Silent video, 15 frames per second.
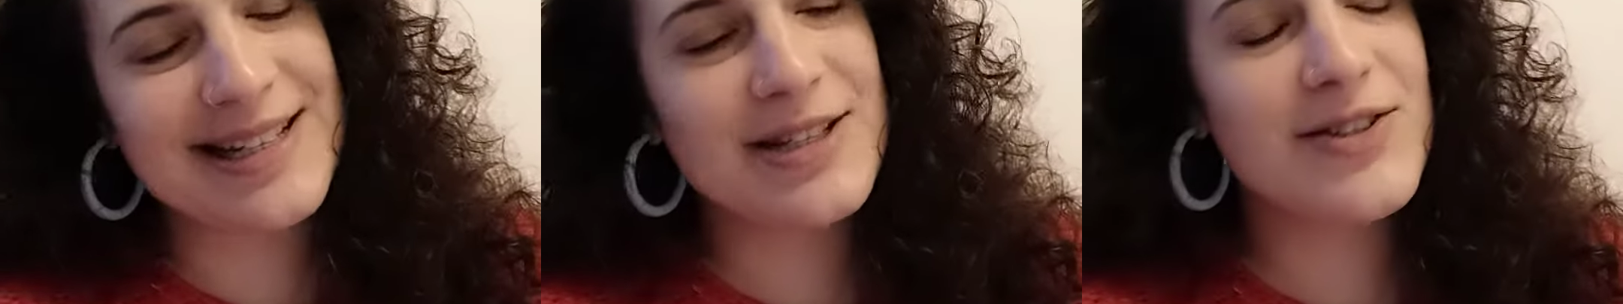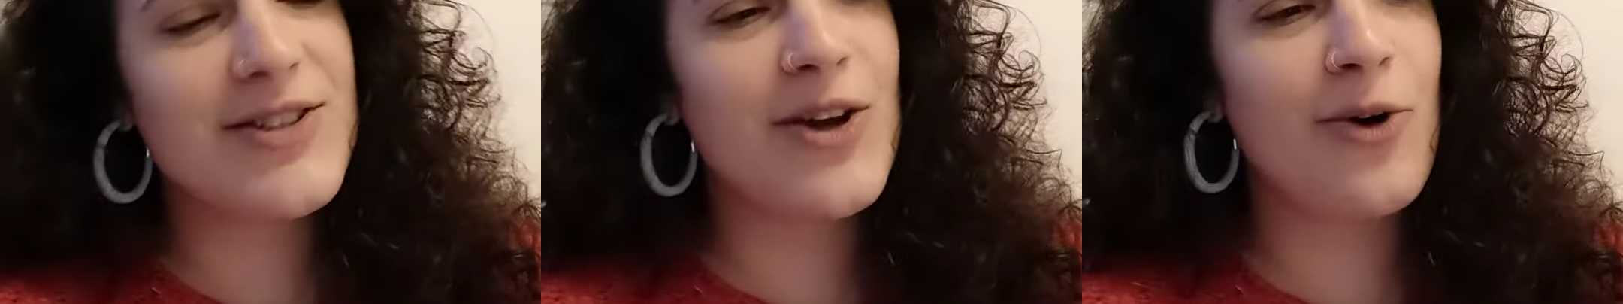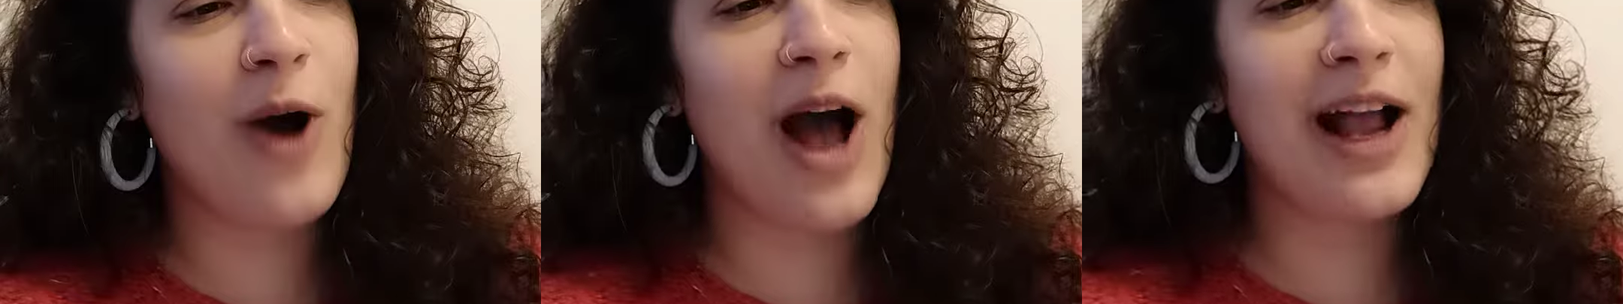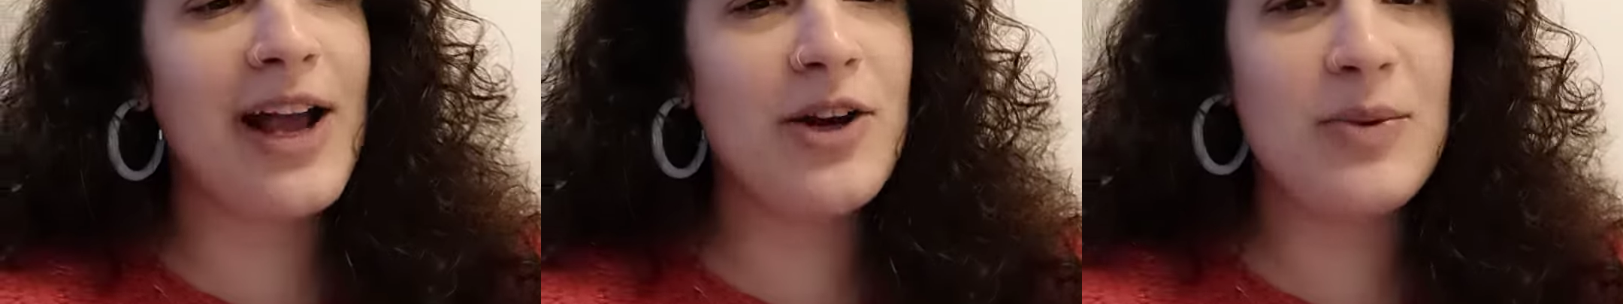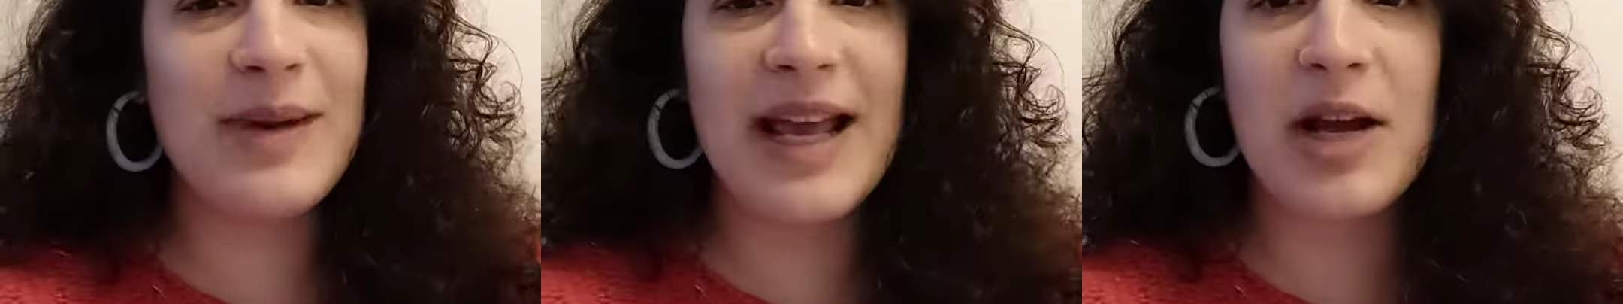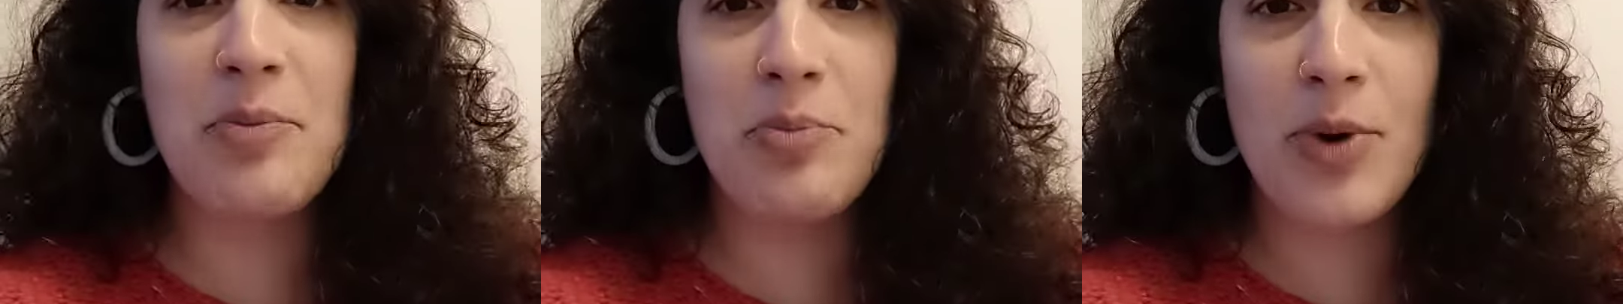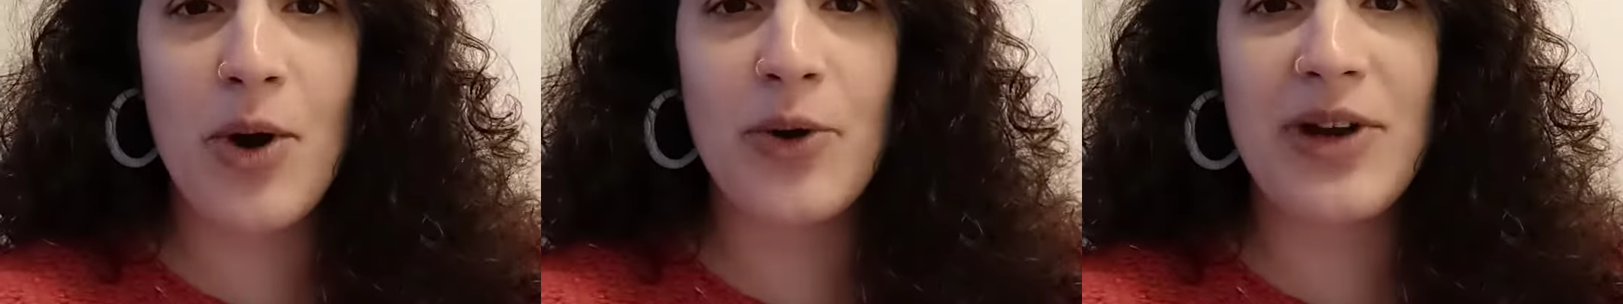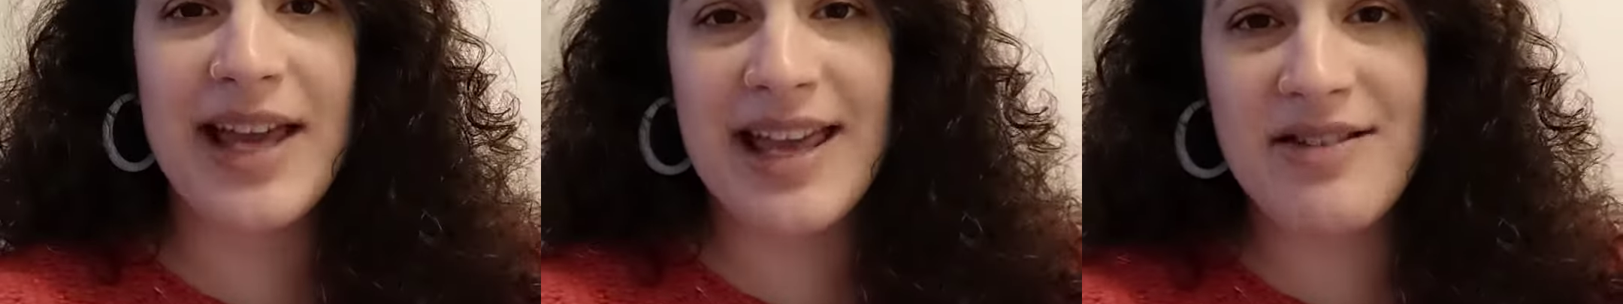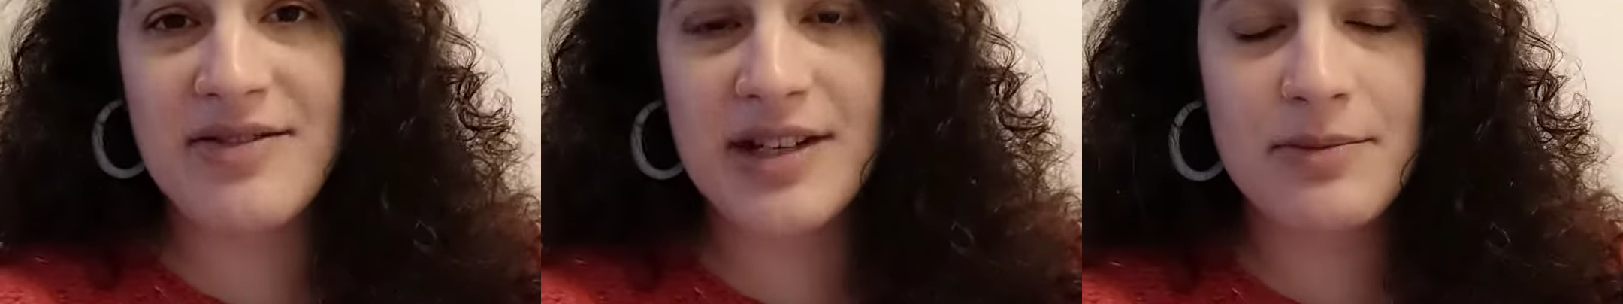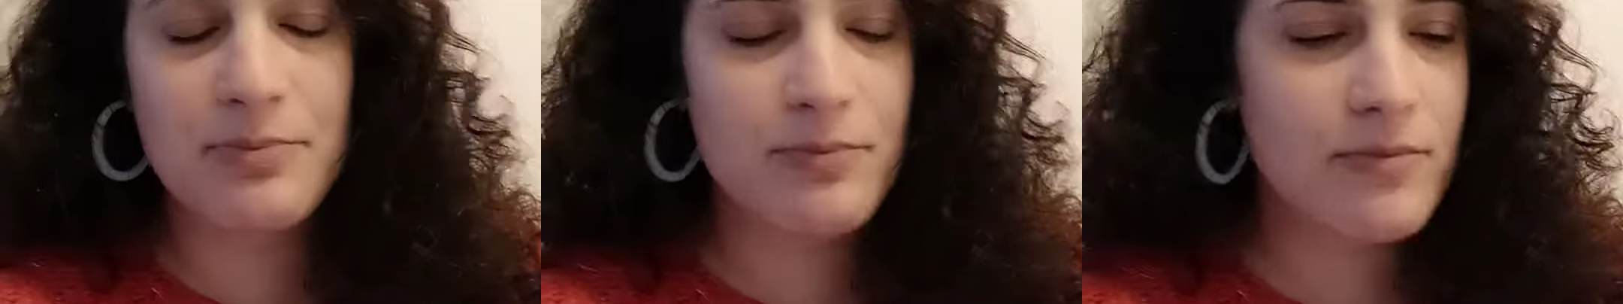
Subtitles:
So I kind of like broke even.